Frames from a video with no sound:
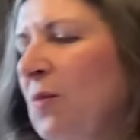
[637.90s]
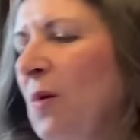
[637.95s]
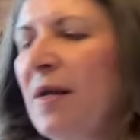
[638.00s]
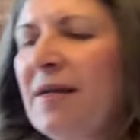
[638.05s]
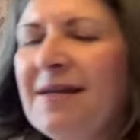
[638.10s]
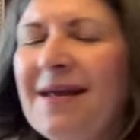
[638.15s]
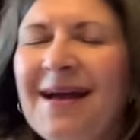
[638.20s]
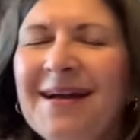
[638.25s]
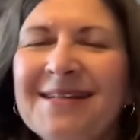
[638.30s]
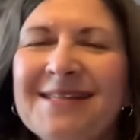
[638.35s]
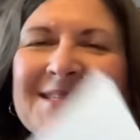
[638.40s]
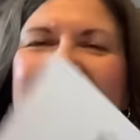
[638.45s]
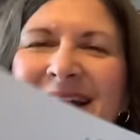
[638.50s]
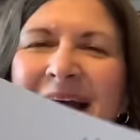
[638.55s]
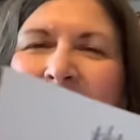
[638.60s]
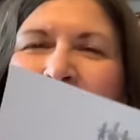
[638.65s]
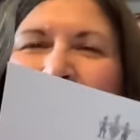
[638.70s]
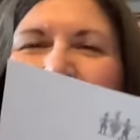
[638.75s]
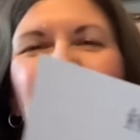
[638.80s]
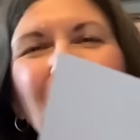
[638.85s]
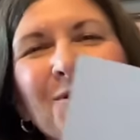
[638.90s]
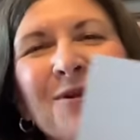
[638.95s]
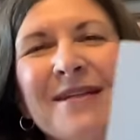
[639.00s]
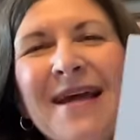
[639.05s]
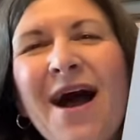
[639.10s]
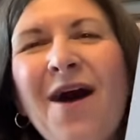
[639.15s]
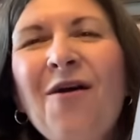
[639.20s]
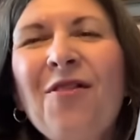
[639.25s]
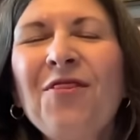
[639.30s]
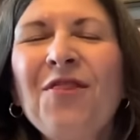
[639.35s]
one next. I pulled
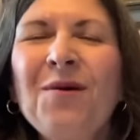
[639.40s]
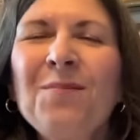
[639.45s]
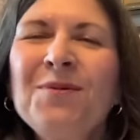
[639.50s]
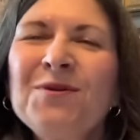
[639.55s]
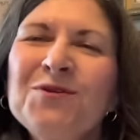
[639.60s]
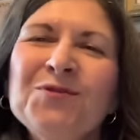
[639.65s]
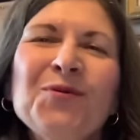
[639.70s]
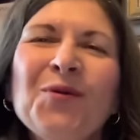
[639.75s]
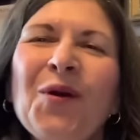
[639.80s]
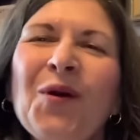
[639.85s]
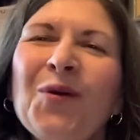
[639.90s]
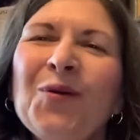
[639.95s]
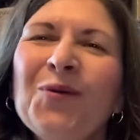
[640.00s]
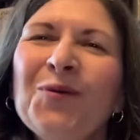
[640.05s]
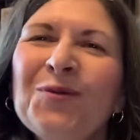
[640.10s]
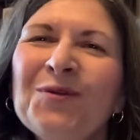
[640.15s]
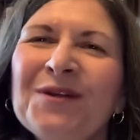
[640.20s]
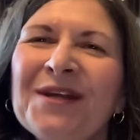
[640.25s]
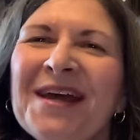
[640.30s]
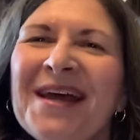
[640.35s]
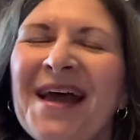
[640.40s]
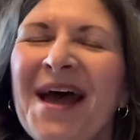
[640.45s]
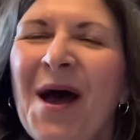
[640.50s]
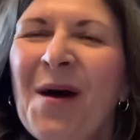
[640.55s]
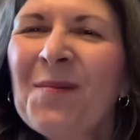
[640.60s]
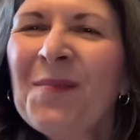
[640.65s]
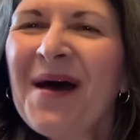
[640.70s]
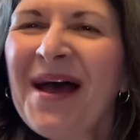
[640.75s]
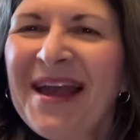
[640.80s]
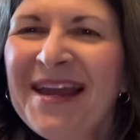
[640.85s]
out The Betrothed
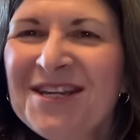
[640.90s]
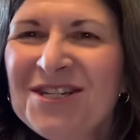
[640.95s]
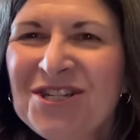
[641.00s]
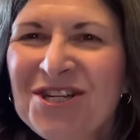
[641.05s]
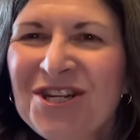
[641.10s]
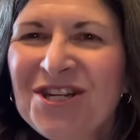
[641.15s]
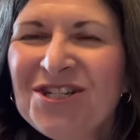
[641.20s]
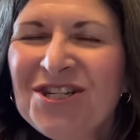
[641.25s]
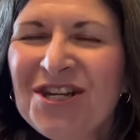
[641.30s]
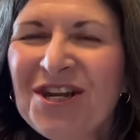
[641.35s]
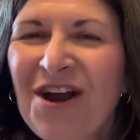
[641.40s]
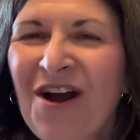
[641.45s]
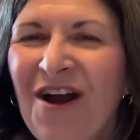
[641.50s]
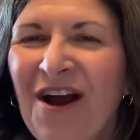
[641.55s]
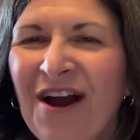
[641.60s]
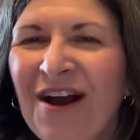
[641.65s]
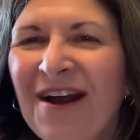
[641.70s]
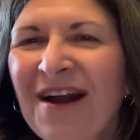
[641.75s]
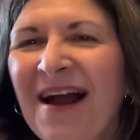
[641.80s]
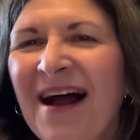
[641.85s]
by GGR.